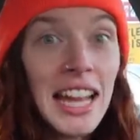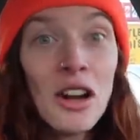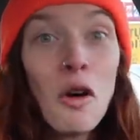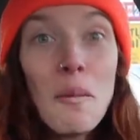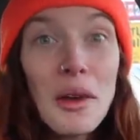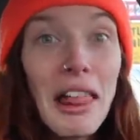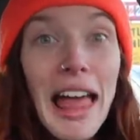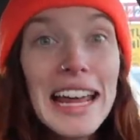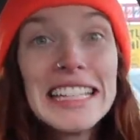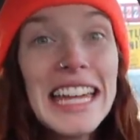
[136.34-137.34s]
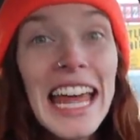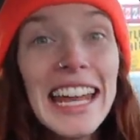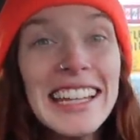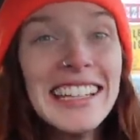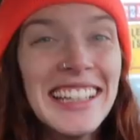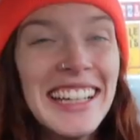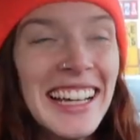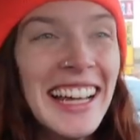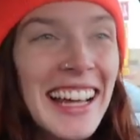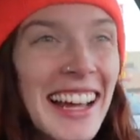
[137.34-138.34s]
I hope you liked
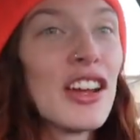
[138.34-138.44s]
it.